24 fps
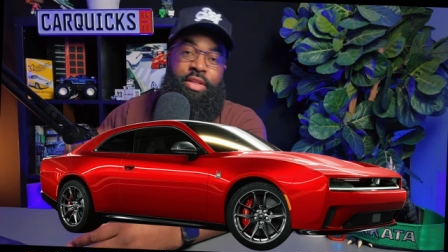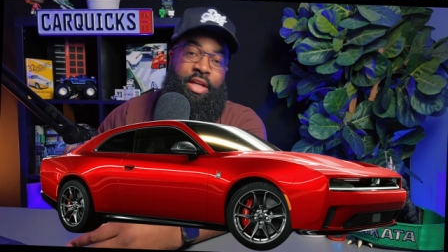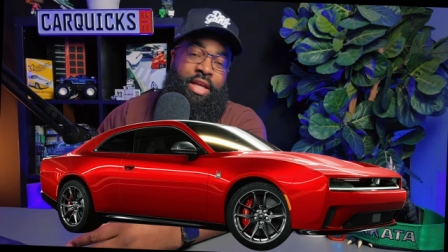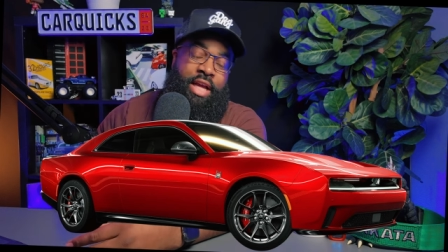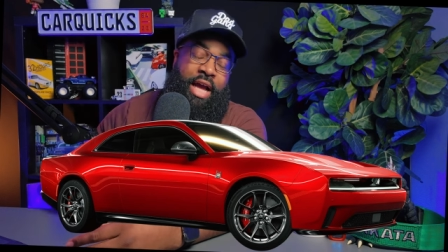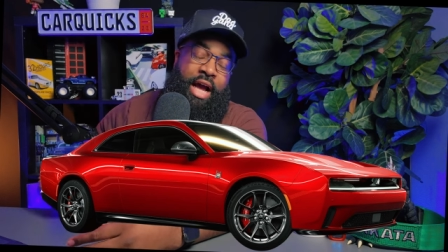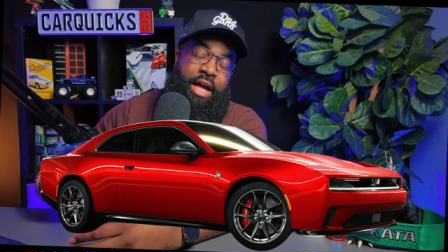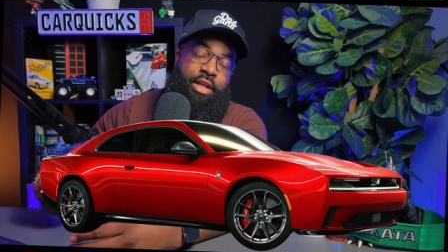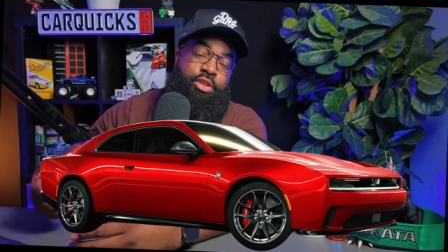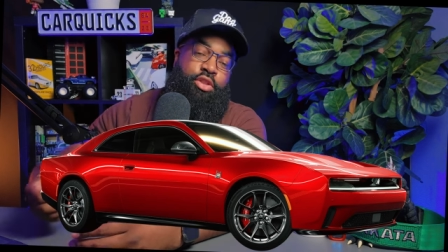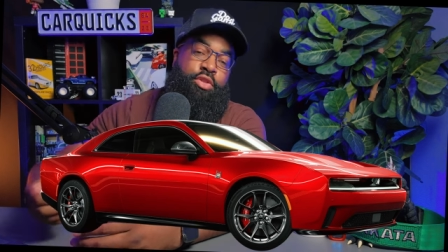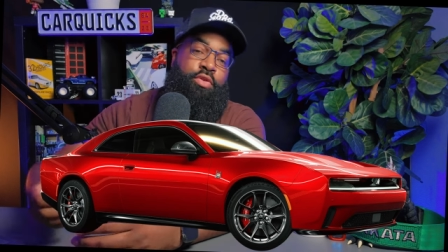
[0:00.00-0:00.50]

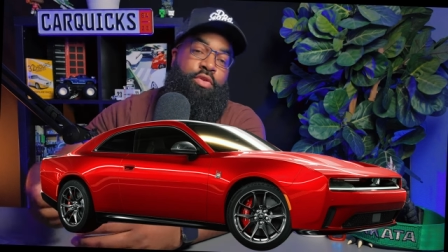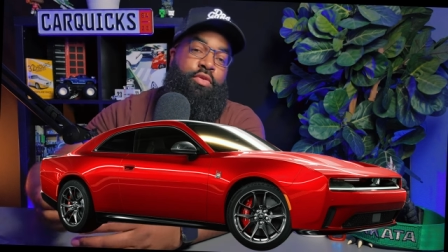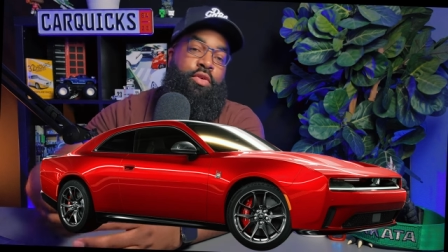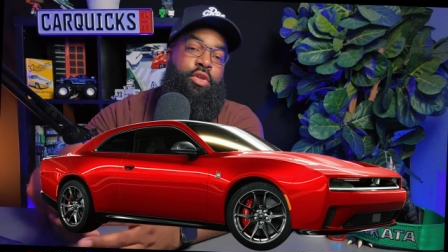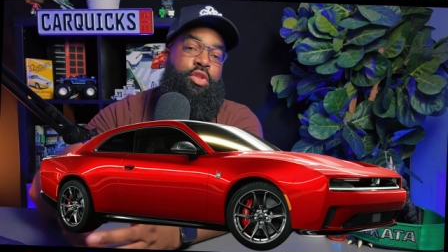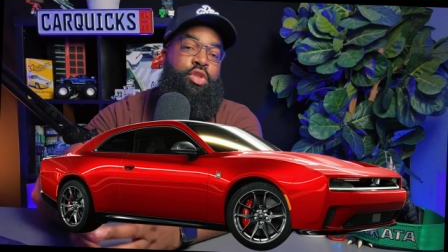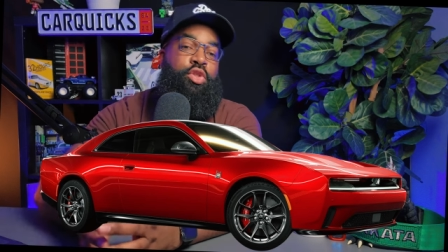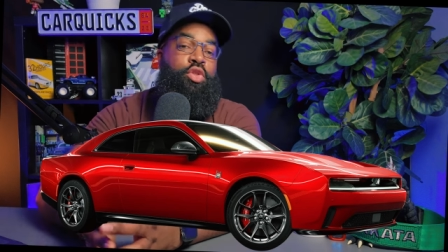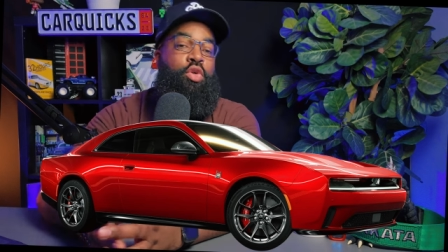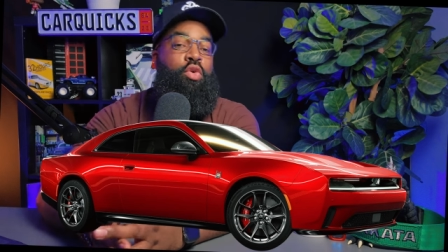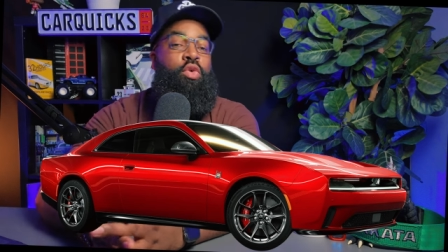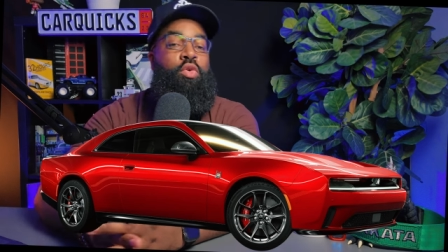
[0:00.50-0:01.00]

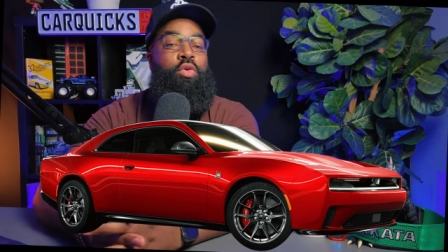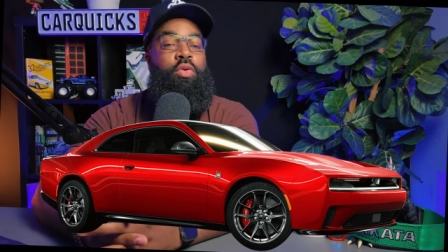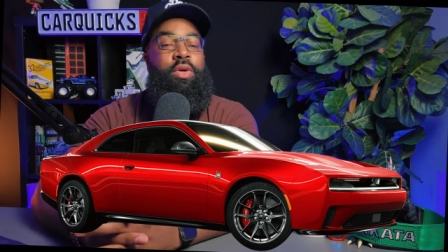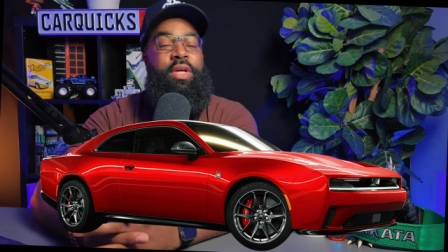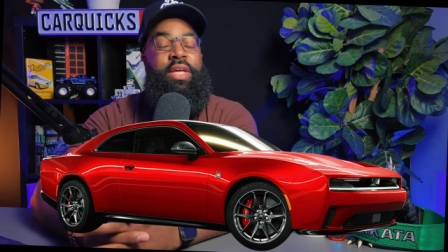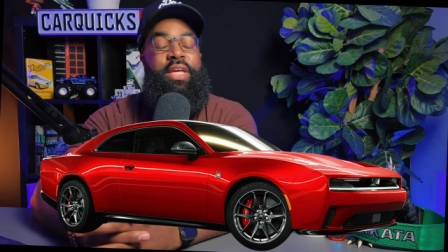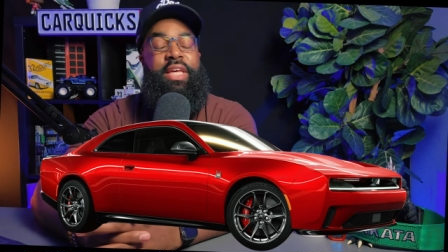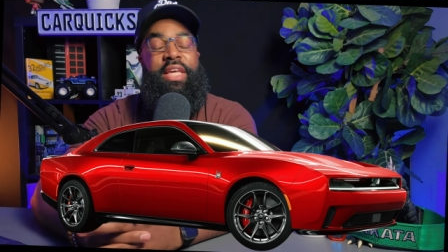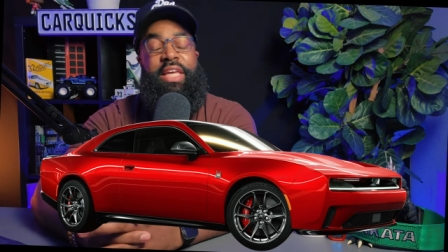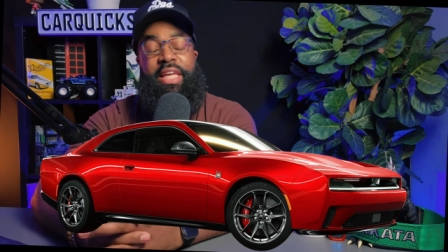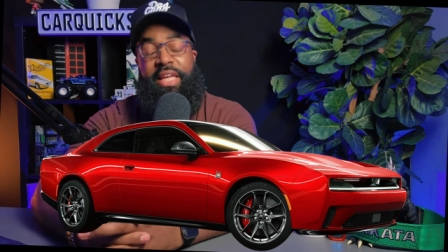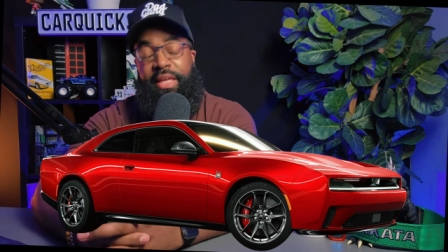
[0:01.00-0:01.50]
controversial
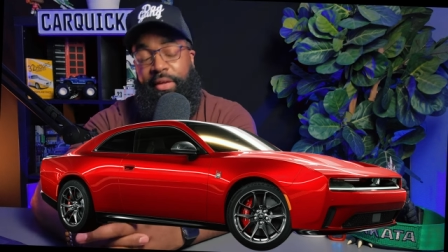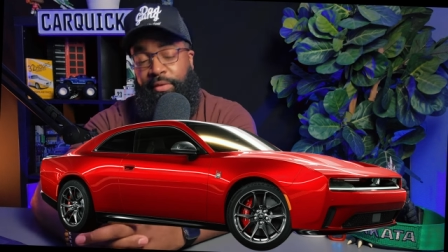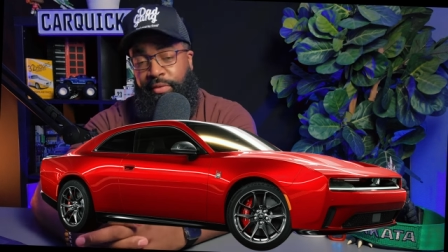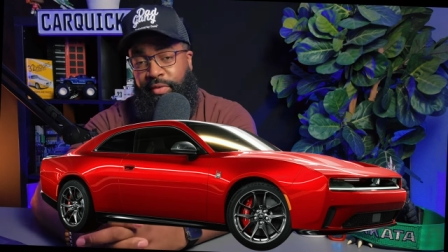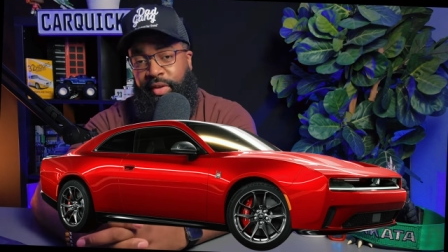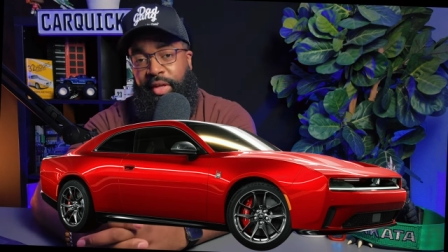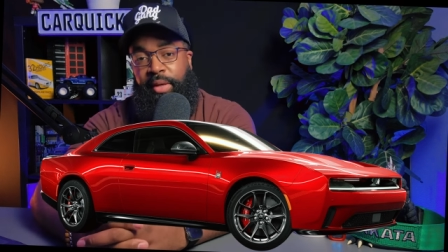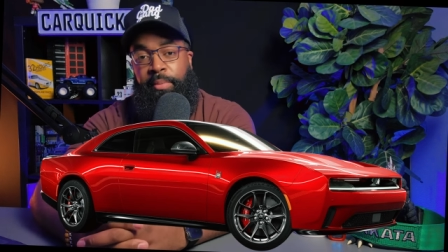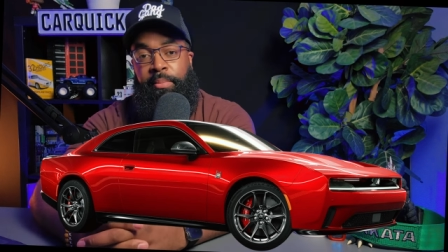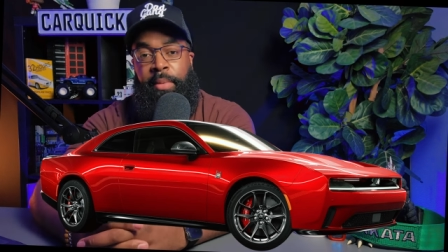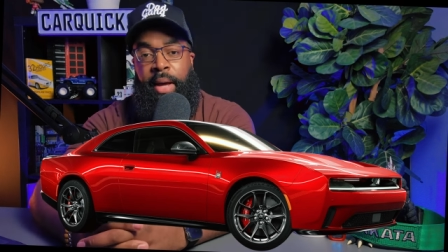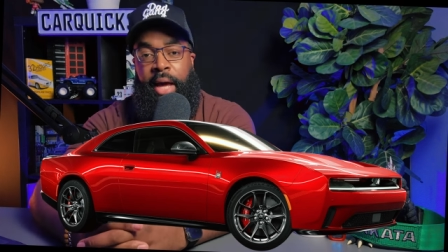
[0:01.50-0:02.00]
E
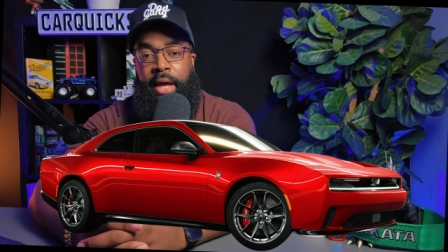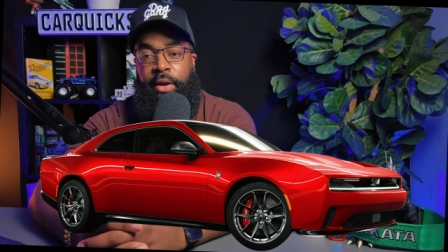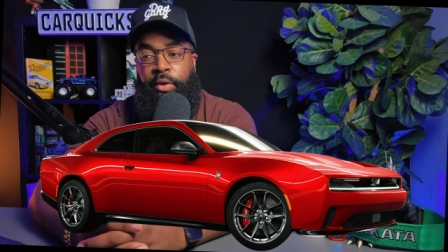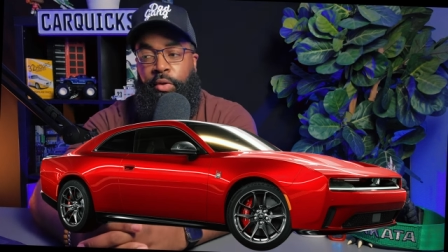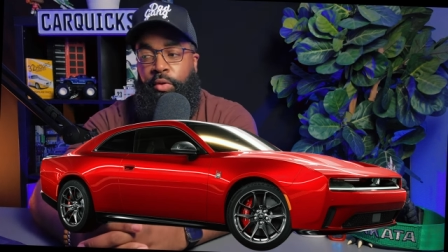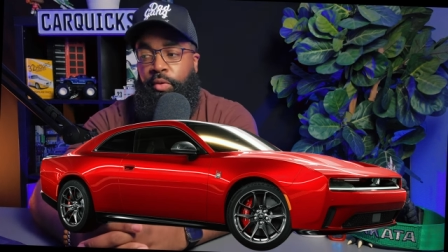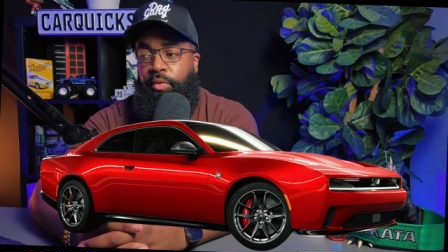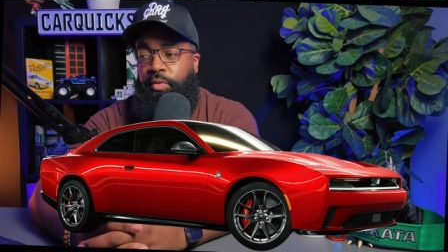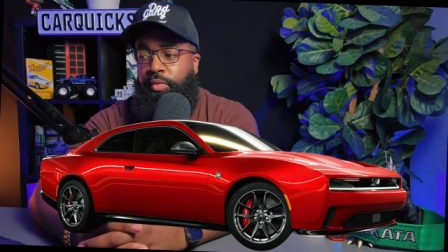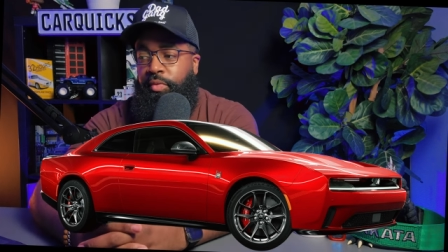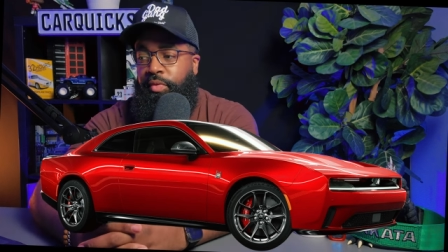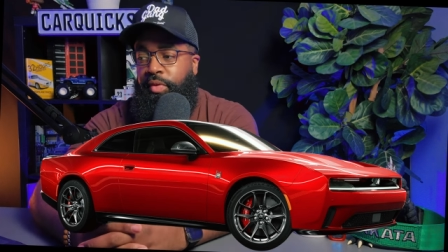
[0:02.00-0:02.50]
V
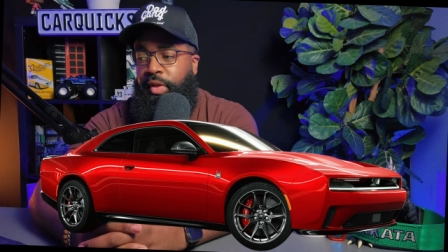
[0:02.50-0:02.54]
model.